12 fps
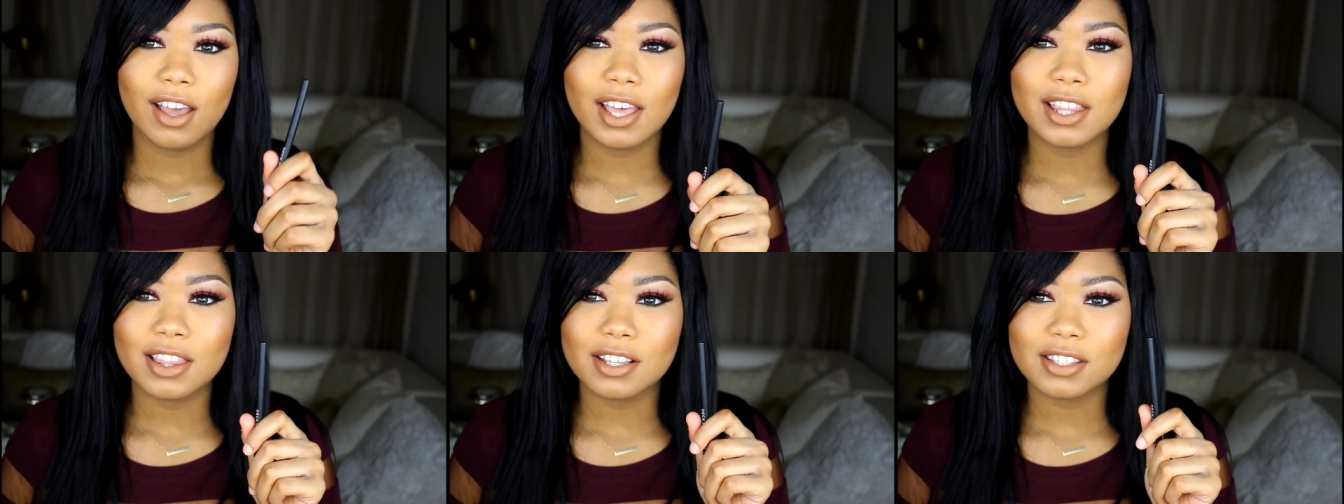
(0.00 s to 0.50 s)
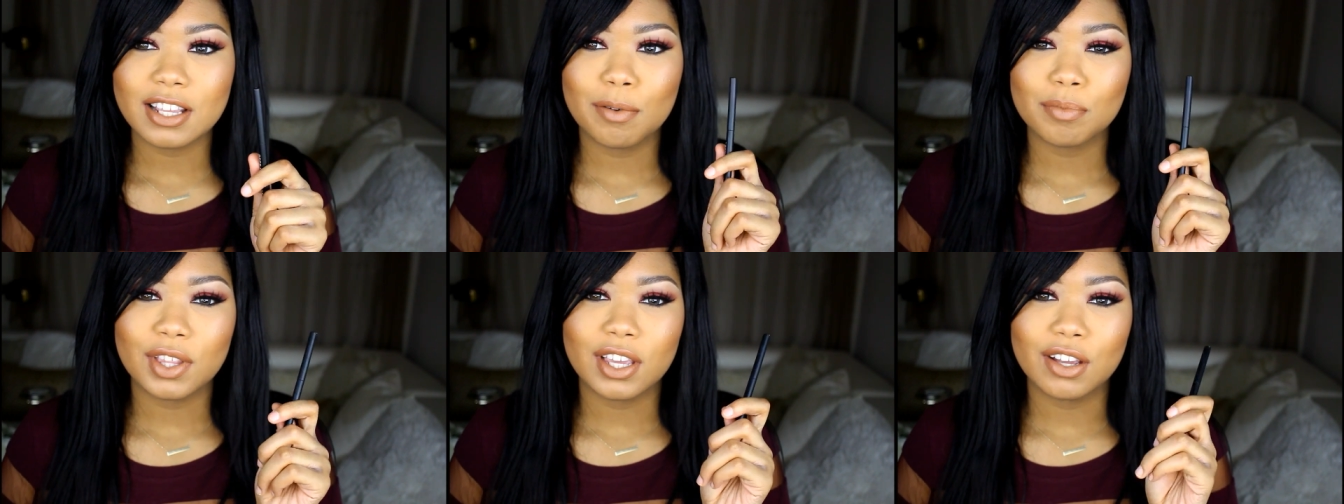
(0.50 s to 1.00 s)
And the
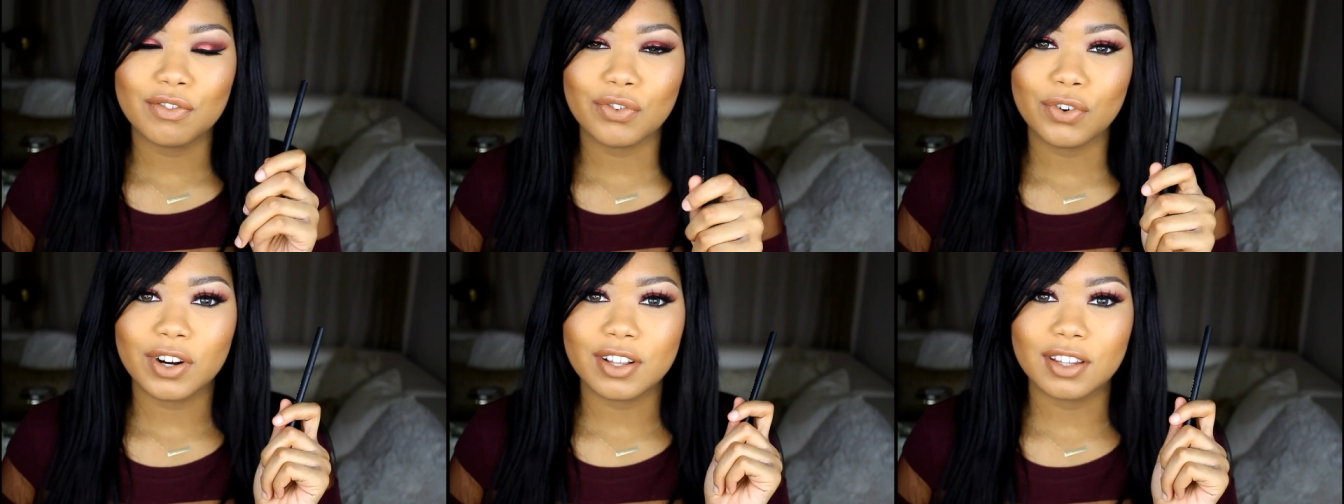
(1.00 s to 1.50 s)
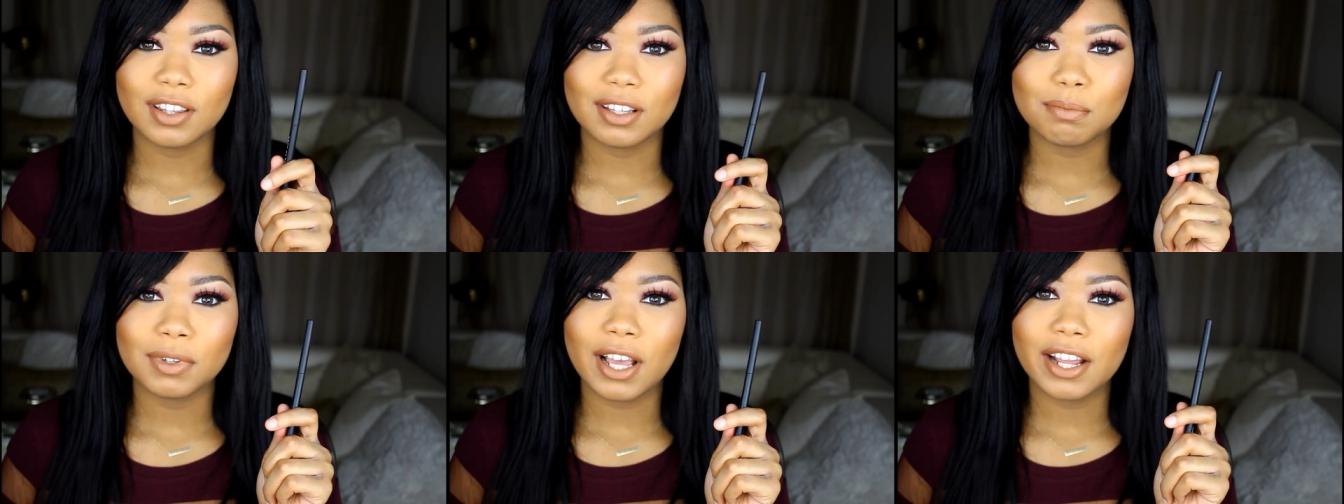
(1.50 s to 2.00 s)
same thing for the
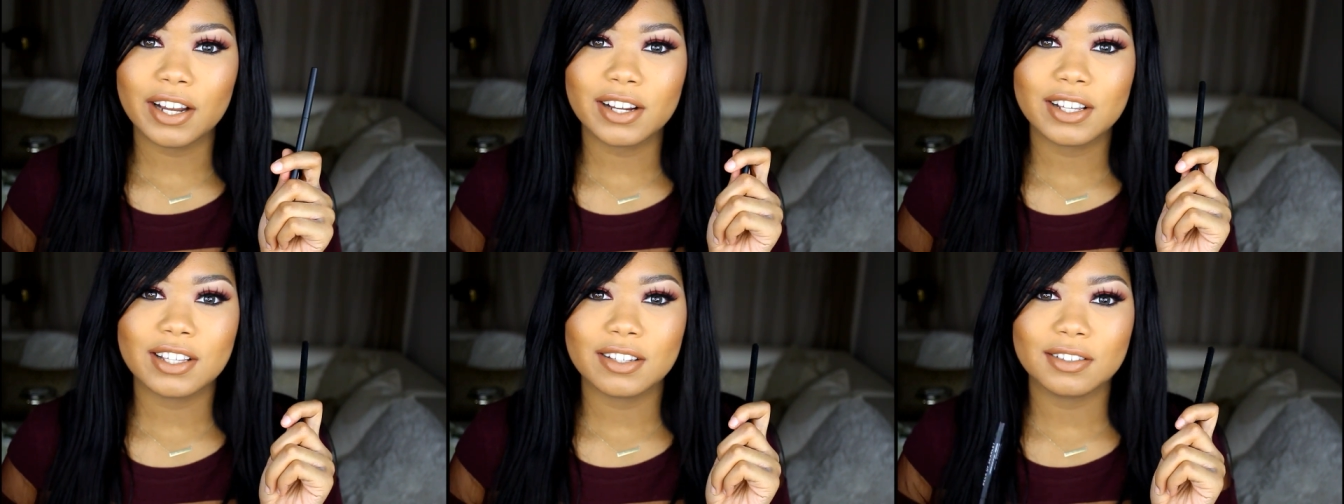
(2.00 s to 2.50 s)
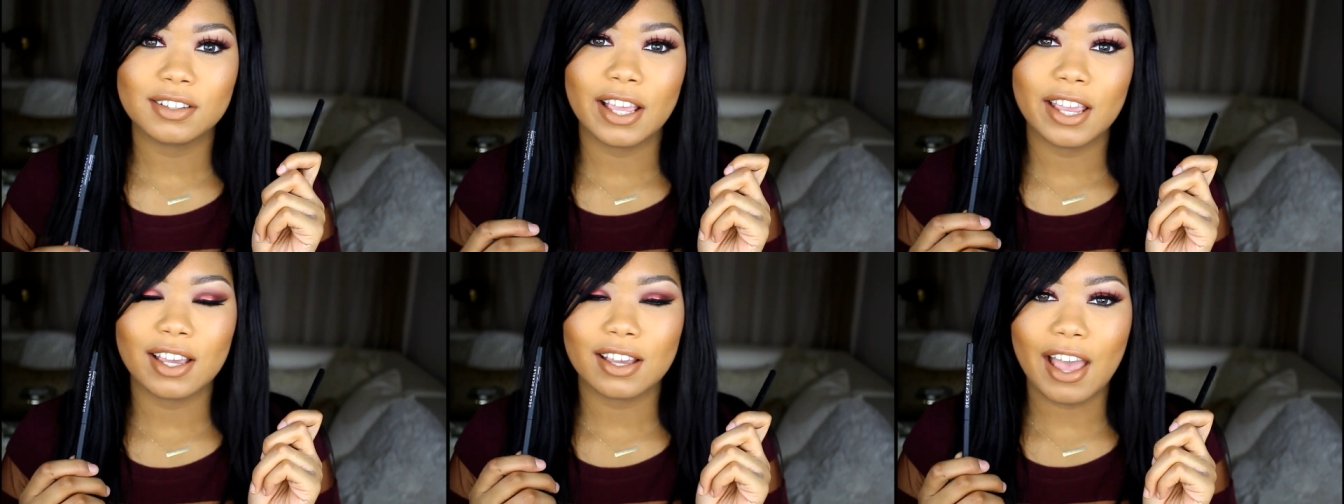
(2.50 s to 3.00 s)
lip liner, it
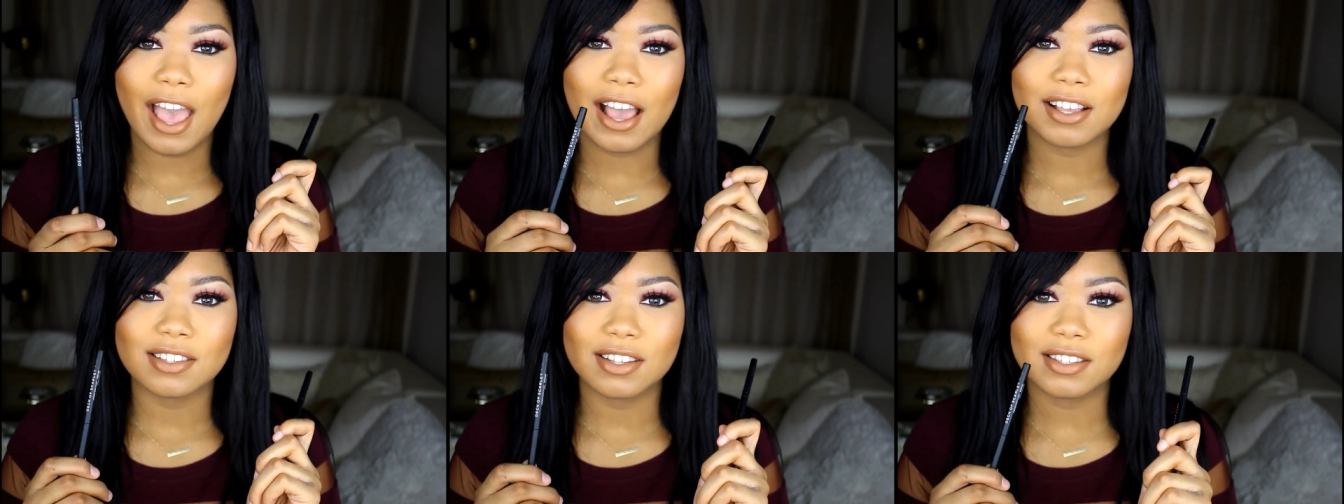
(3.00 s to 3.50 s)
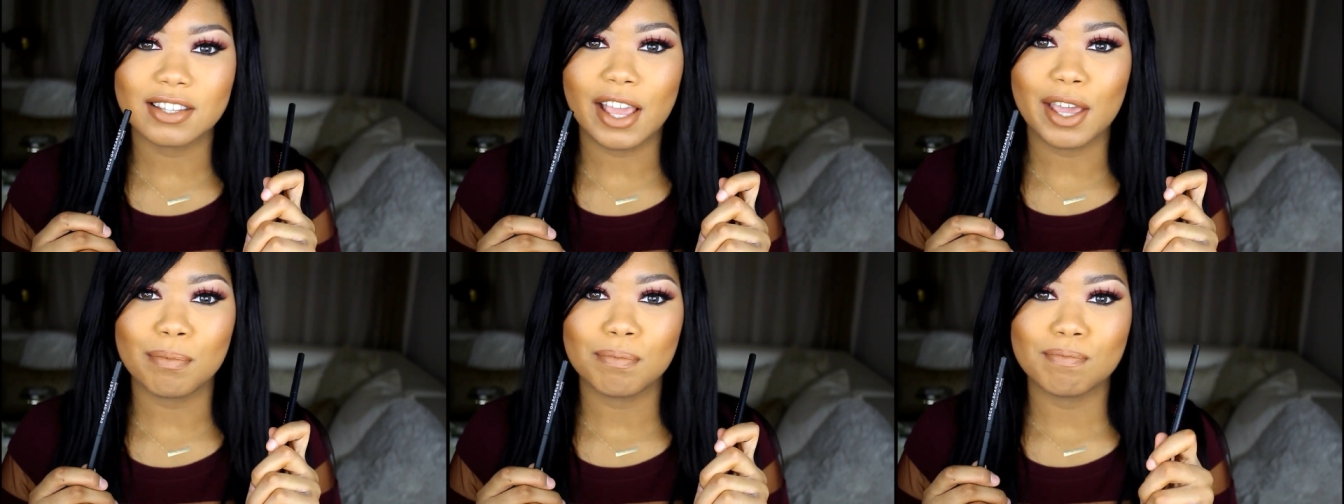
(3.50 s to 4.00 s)
like acts the
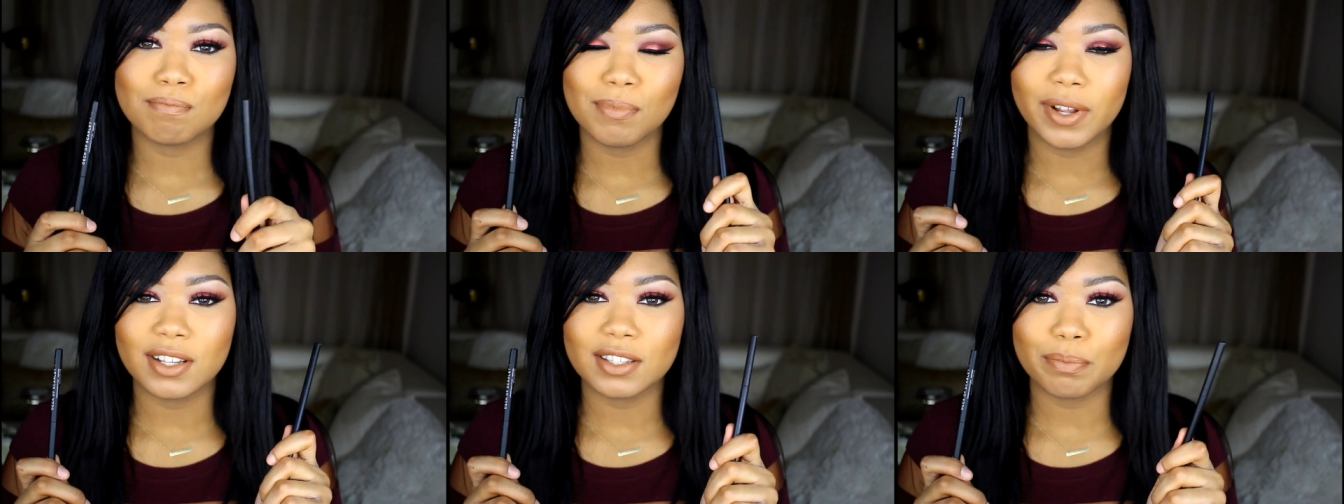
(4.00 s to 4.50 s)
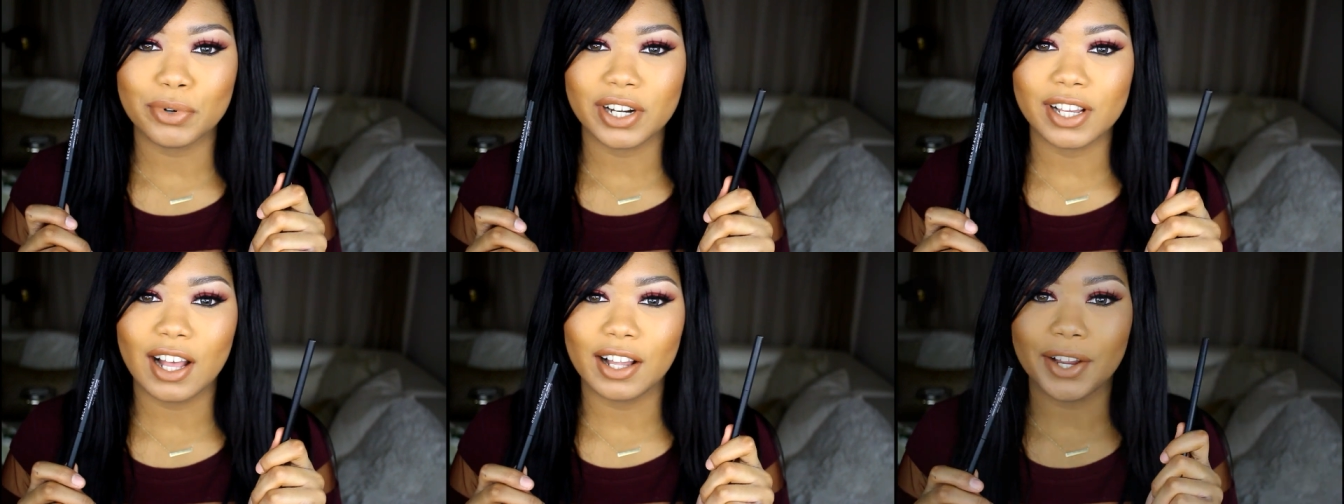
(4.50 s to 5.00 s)
same, but it's a
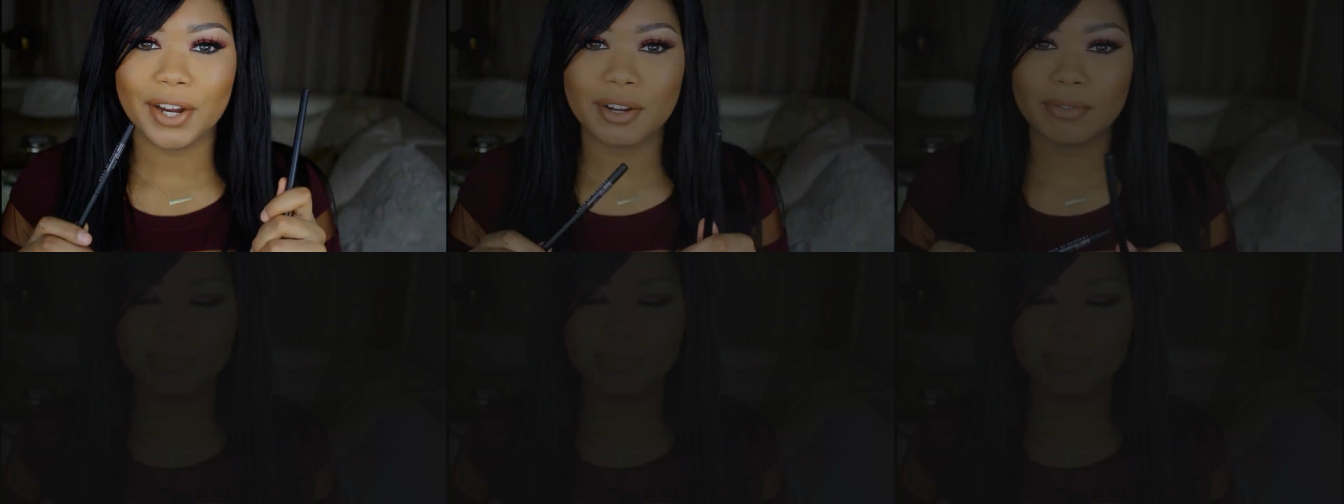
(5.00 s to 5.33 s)
pretty color.